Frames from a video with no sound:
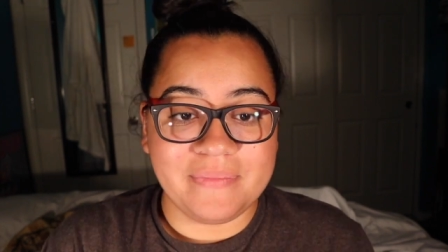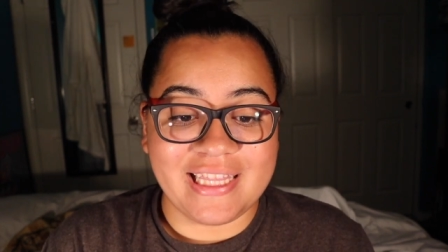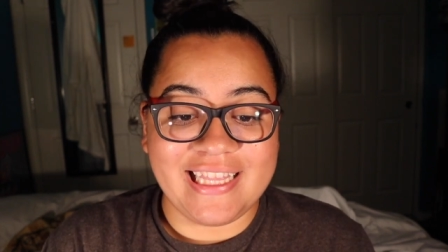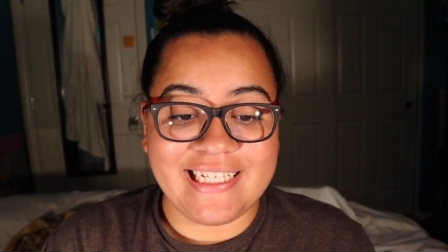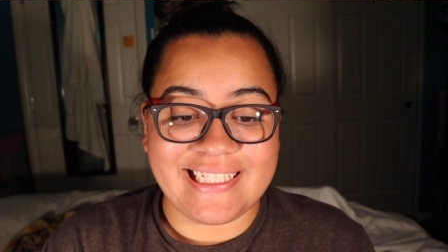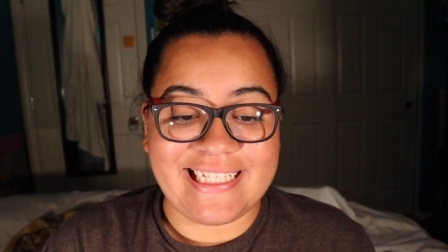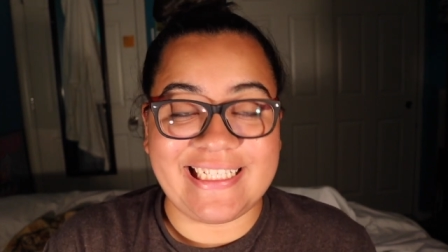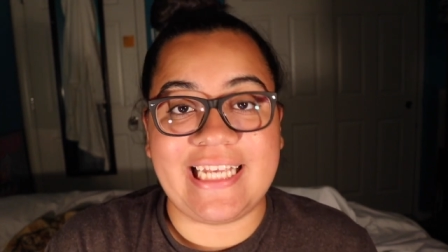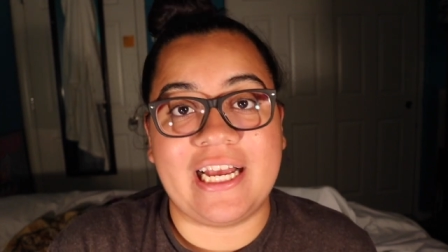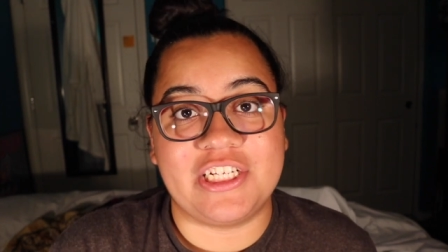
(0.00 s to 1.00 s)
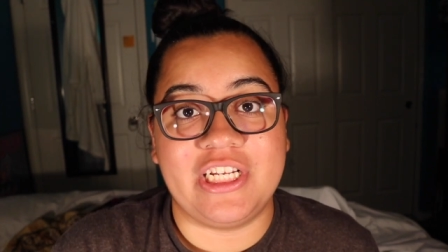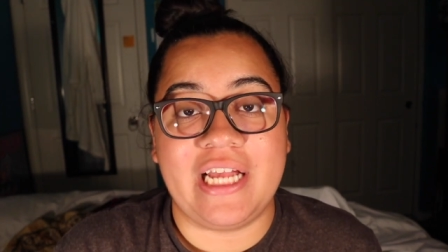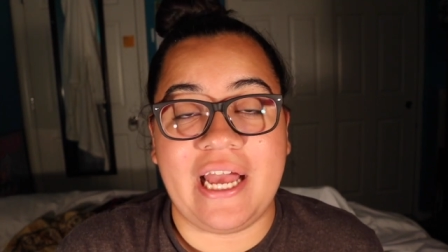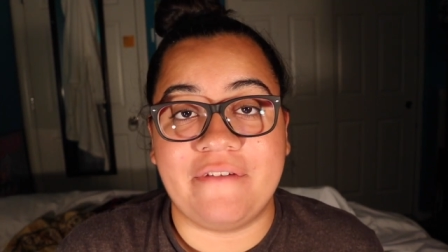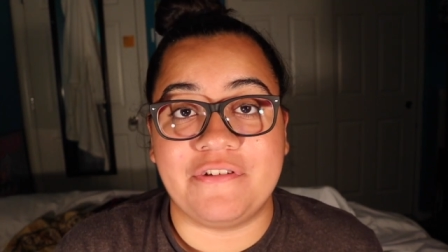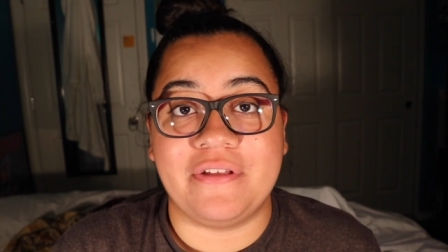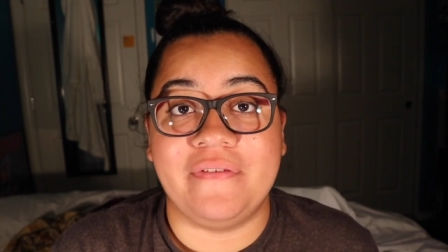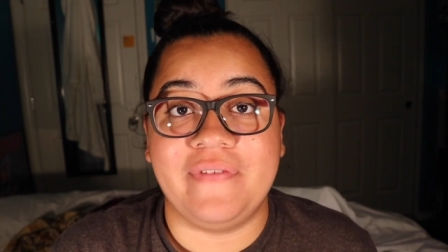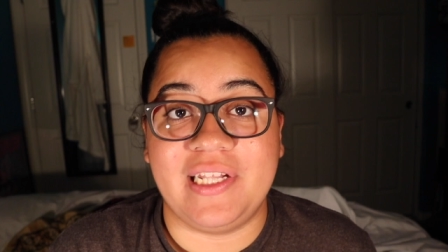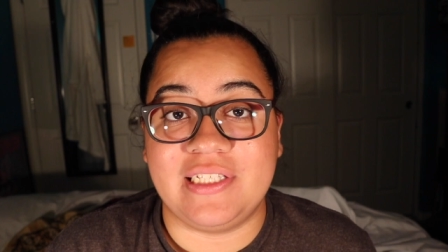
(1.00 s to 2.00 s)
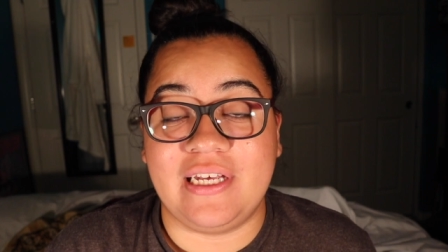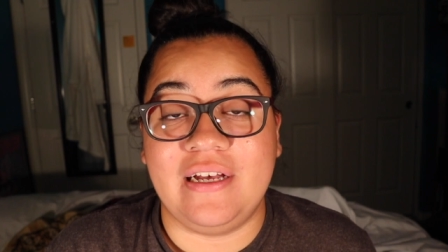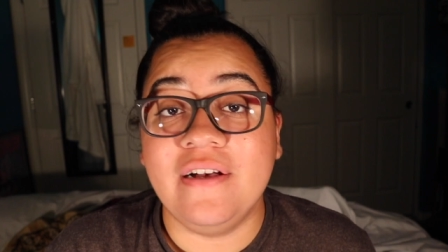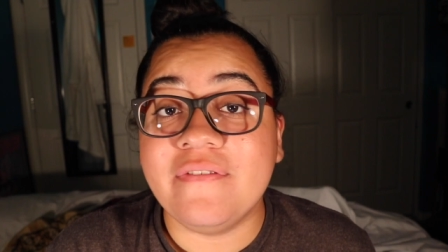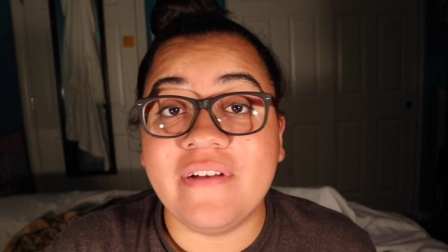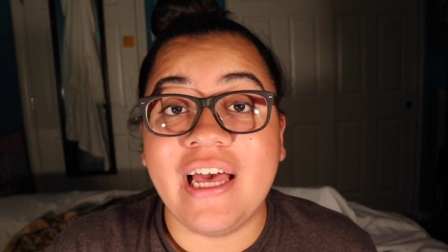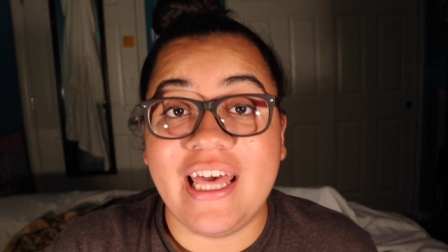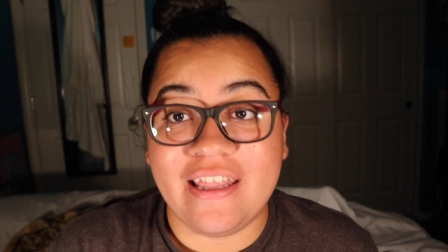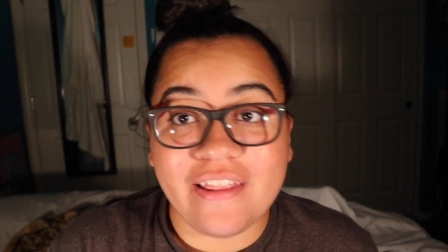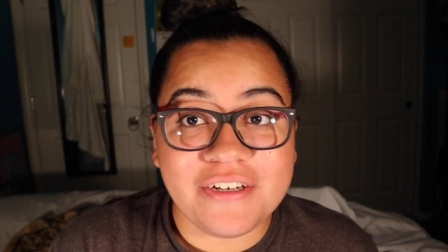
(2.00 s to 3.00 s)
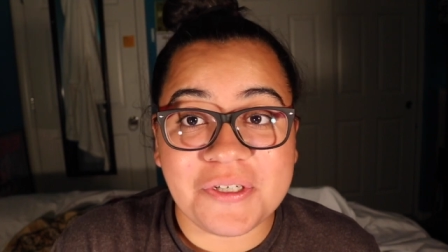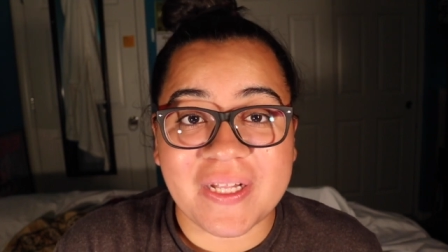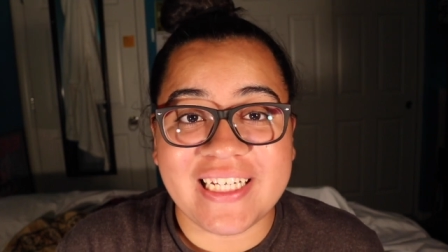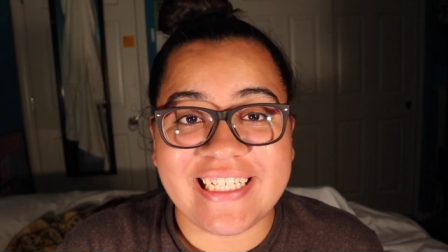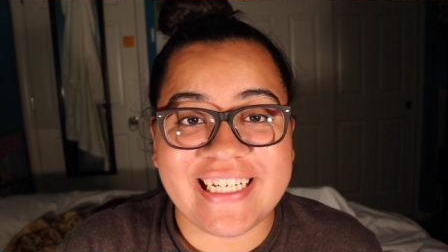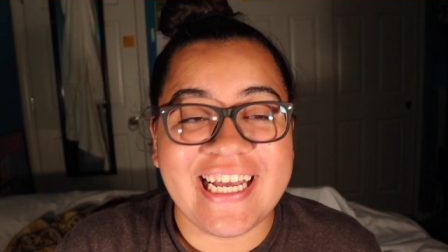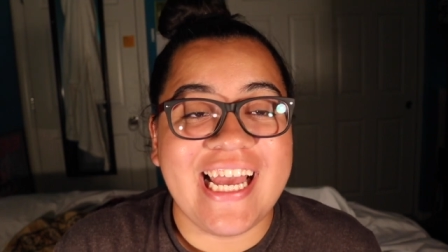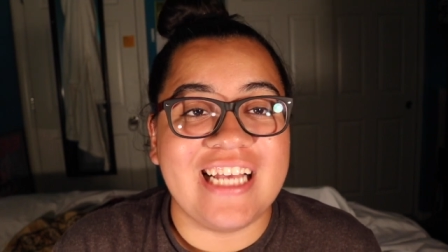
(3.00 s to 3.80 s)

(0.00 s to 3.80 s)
This is actually after the events of the trilogy,